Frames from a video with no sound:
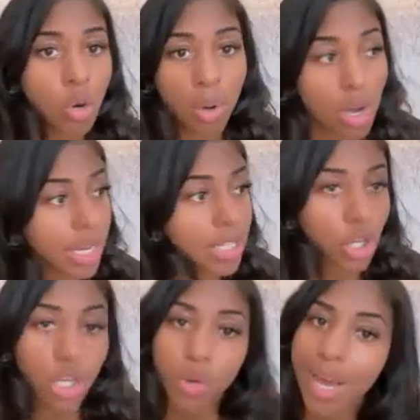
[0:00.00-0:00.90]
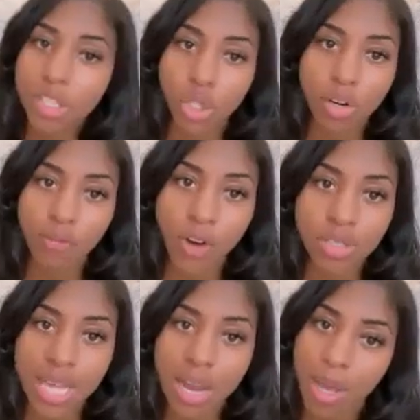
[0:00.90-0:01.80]
Well, he told you he had two on the
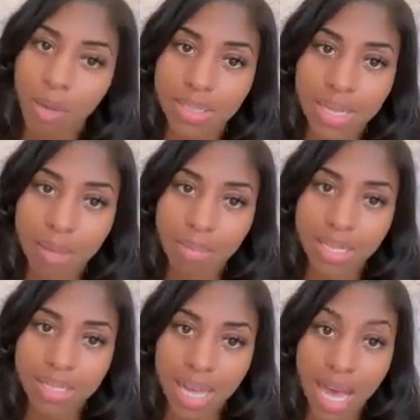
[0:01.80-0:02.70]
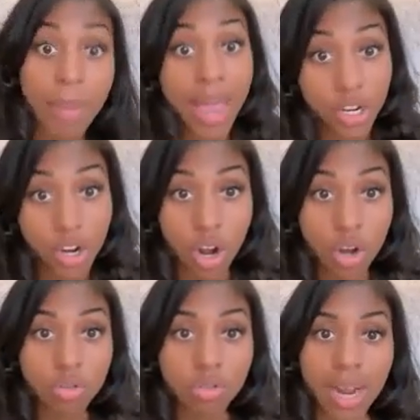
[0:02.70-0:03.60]
first date. Why are you wasting that man's time and your
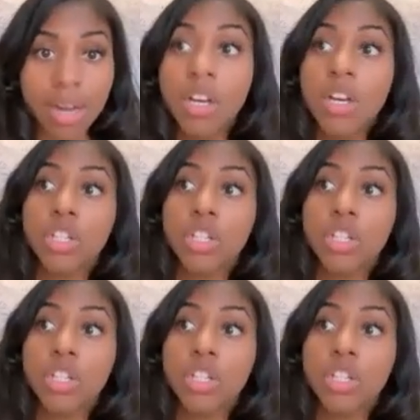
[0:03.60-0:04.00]
own, right?